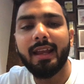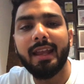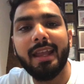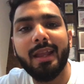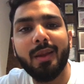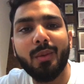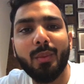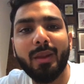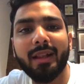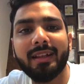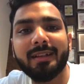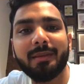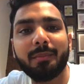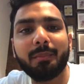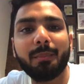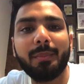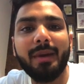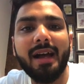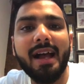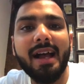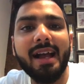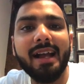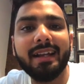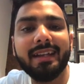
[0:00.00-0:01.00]
Hey, welcome
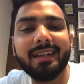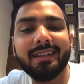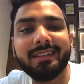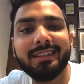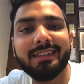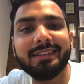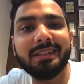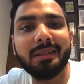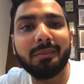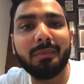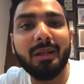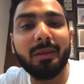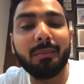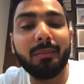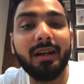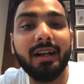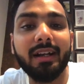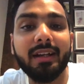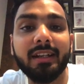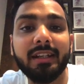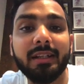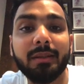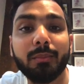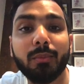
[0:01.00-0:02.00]
back. In this email
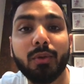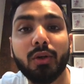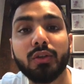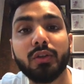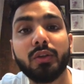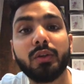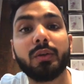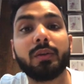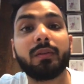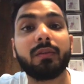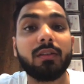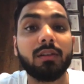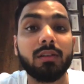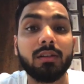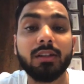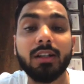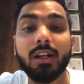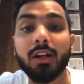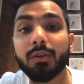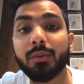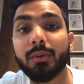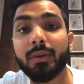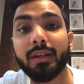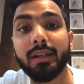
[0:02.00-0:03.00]
marketing module, you have learned
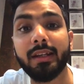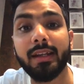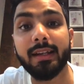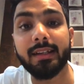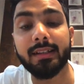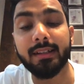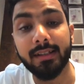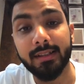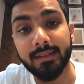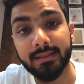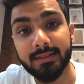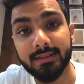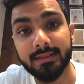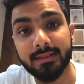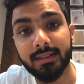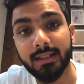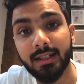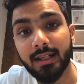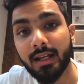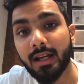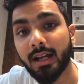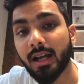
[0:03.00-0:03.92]
how to create lists,